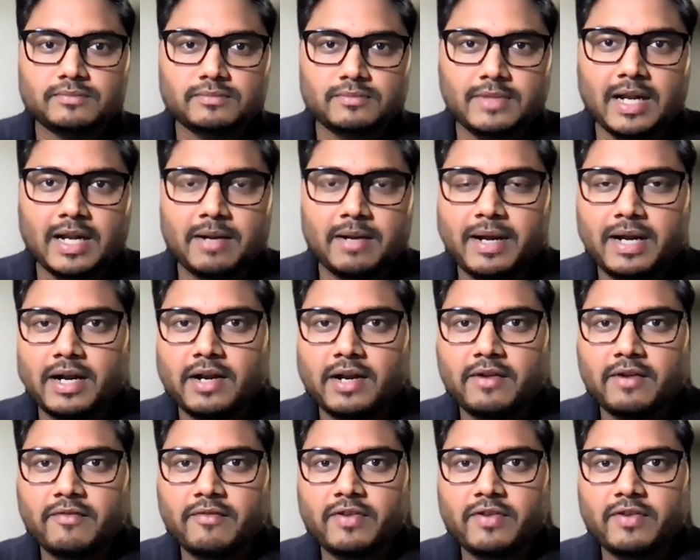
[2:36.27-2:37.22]
that made a
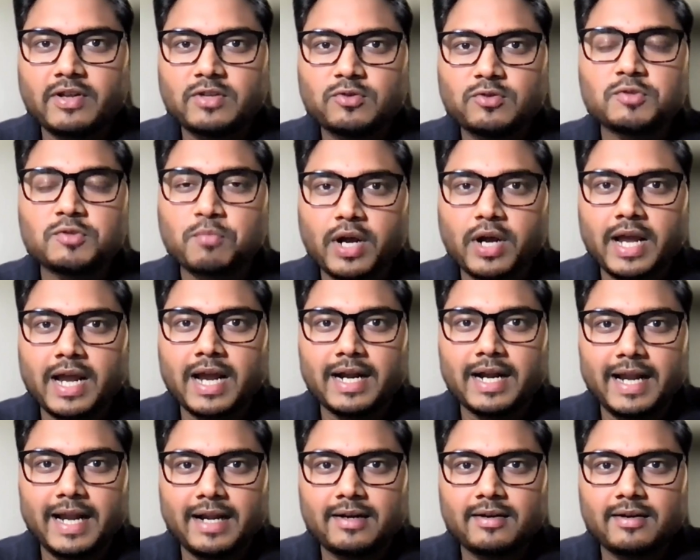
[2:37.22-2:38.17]
difference was booking
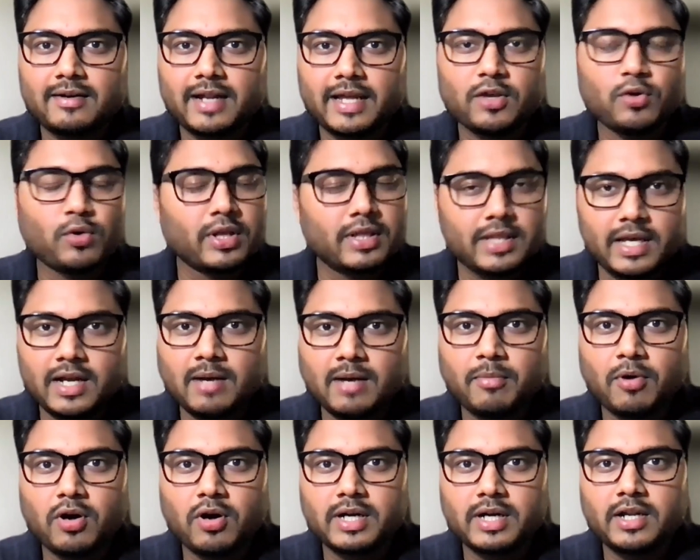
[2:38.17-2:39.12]
a date. Like you can think
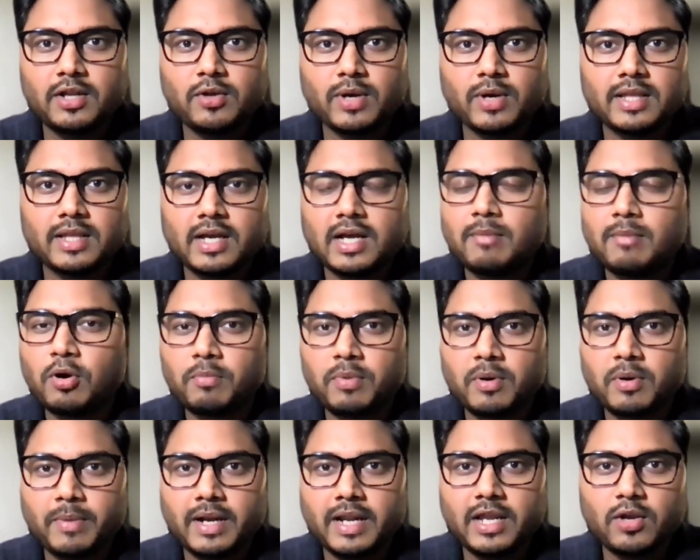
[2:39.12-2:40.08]
about it, you can think about
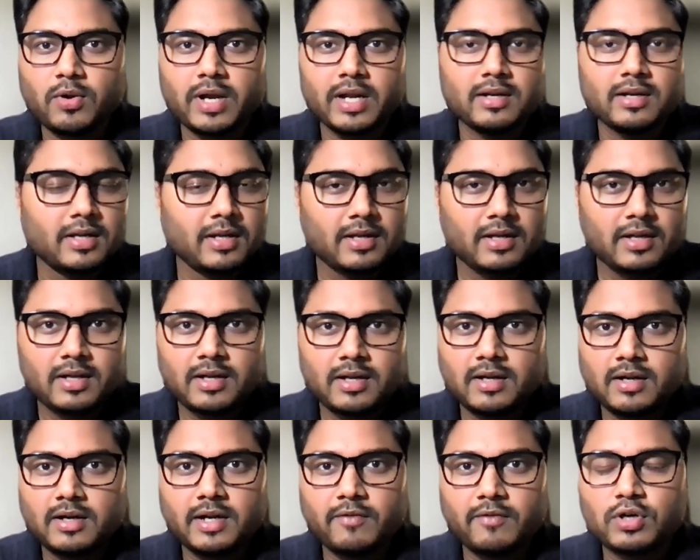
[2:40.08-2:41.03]
preparing, you can
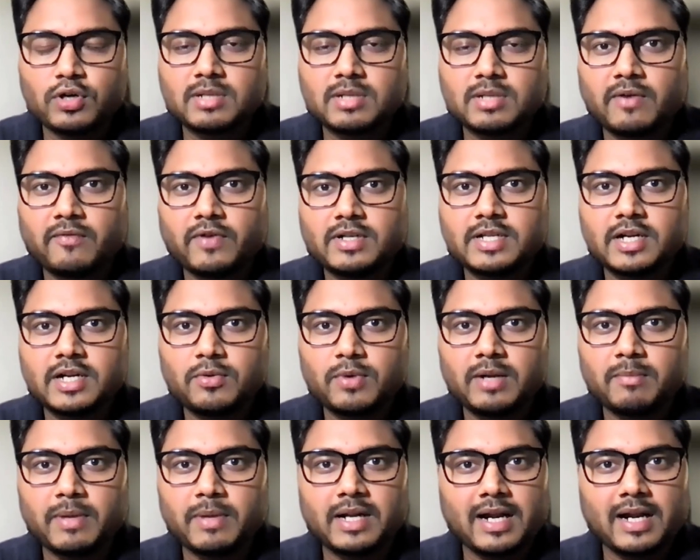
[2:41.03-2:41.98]
devote some efforts into it, but
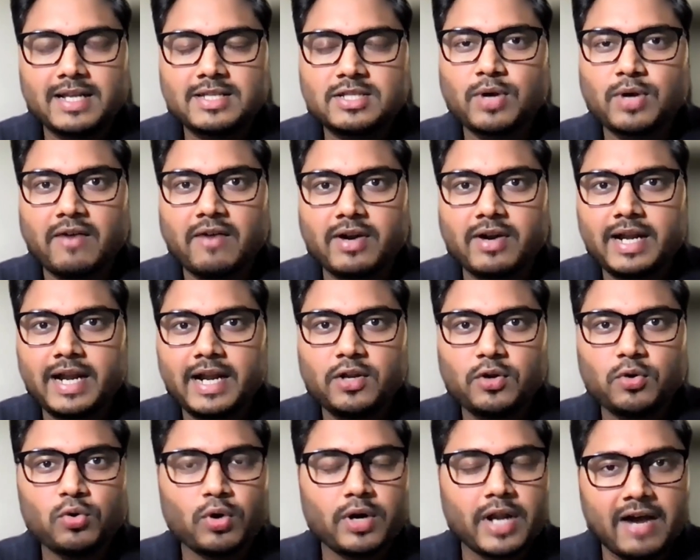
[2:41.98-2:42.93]
unless you have a date, you
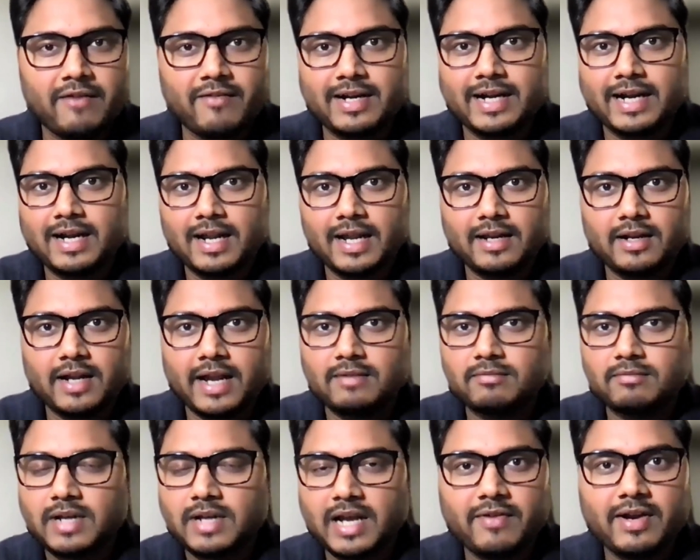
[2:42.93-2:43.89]
don't have a deadline.
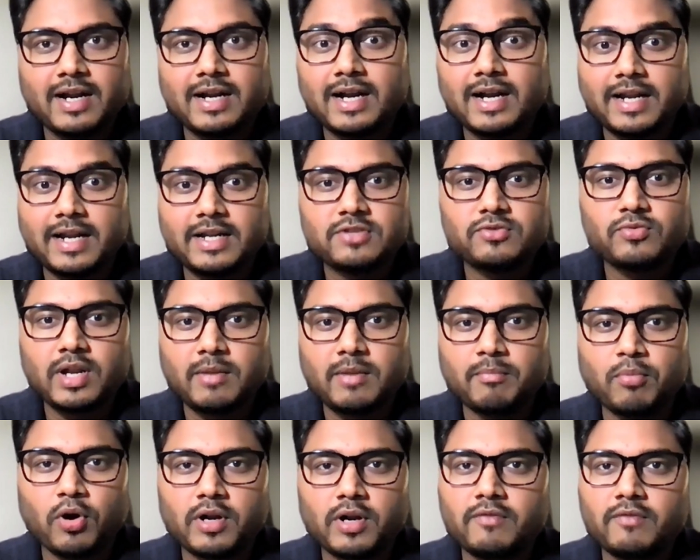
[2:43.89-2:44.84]
And having a deadline is really
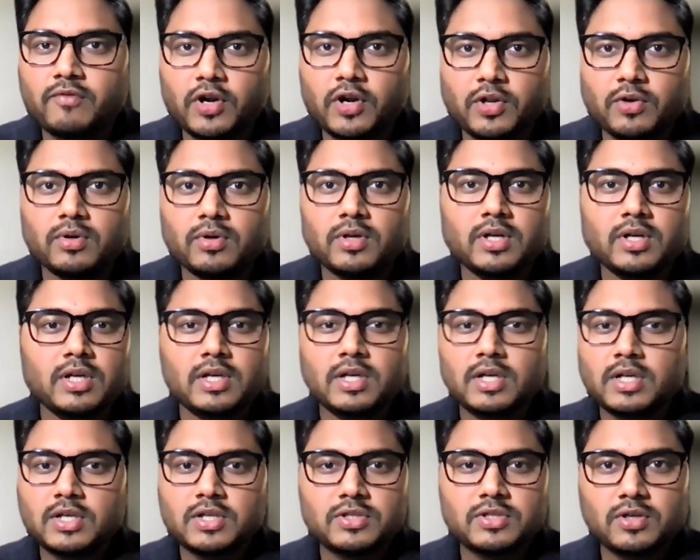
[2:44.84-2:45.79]
important for you.
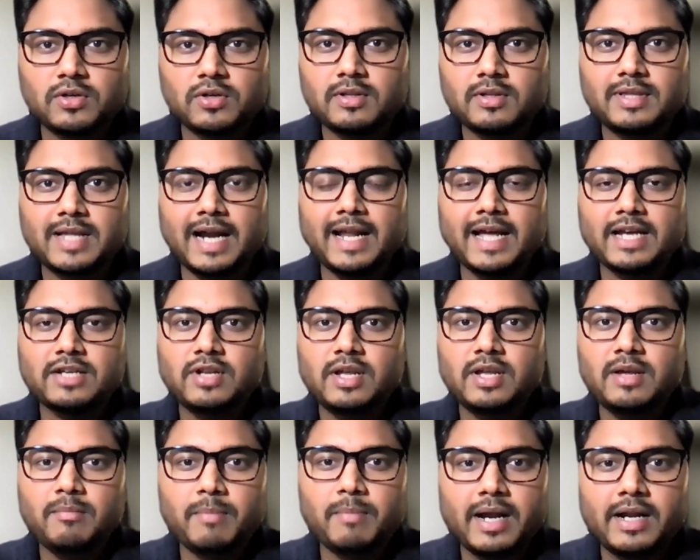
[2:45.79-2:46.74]
So that
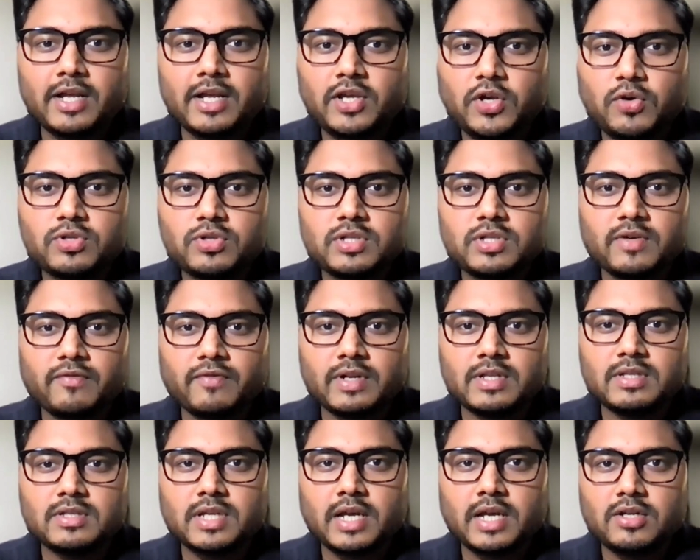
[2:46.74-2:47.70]
actually made a huge
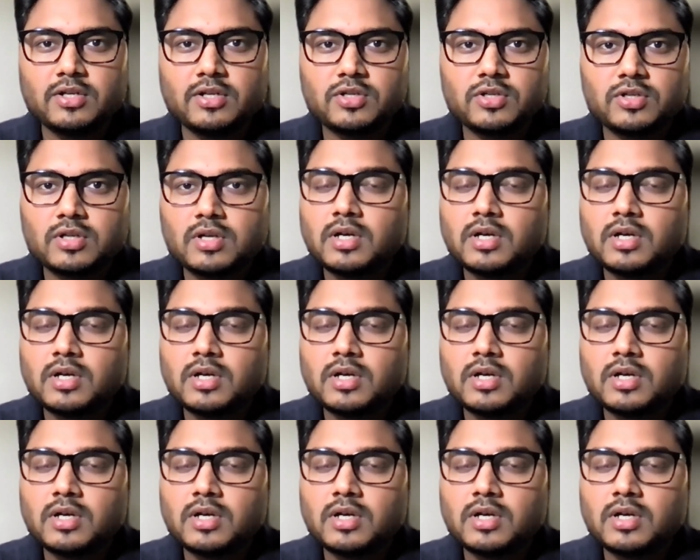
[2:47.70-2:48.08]
difference in